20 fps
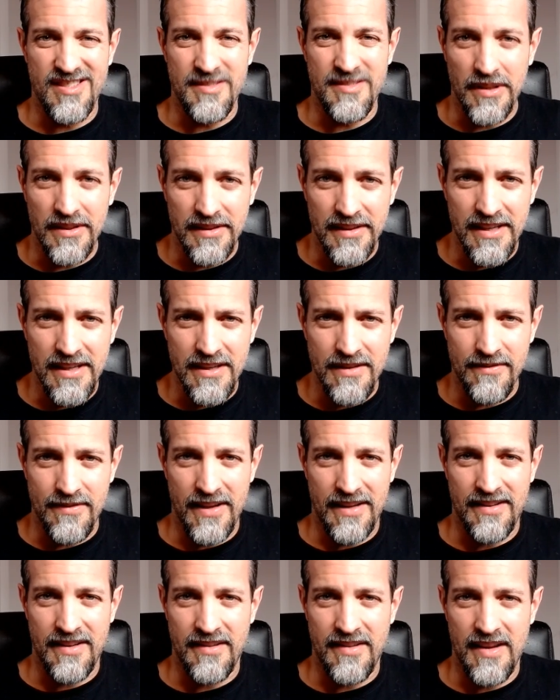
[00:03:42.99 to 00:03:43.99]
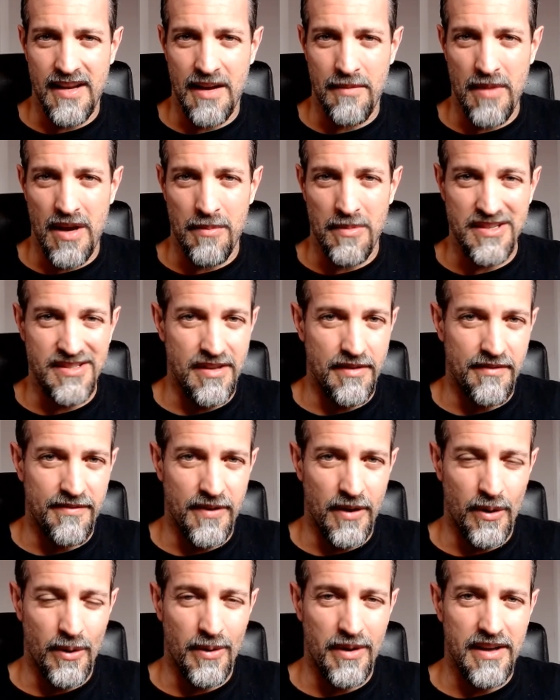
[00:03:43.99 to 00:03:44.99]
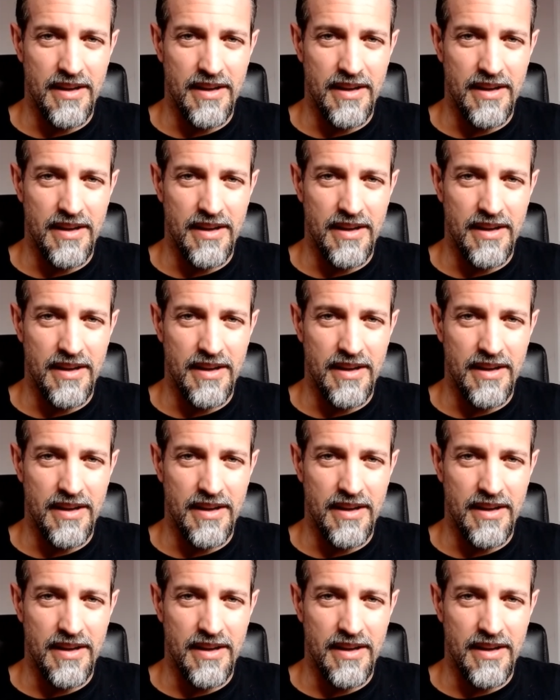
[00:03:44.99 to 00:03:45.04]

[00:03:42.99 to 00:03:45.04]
believe that the DMM is inferior